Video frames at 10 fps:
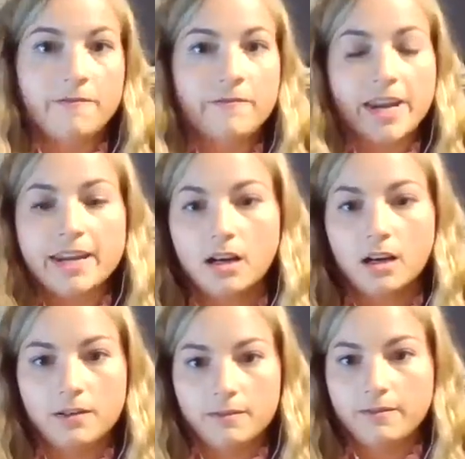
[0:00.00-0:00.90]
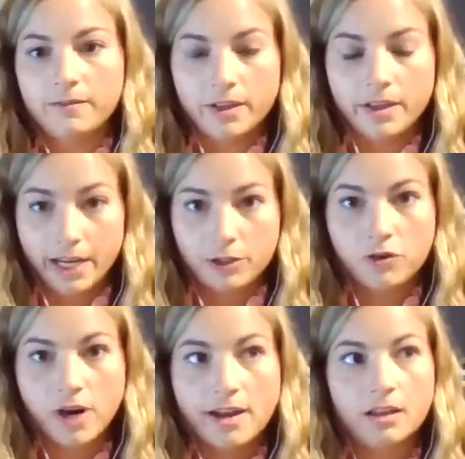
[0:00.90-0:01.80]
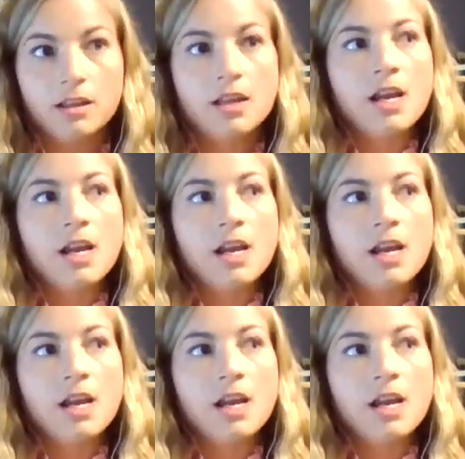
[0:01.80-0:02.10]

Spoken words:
fate of that trial.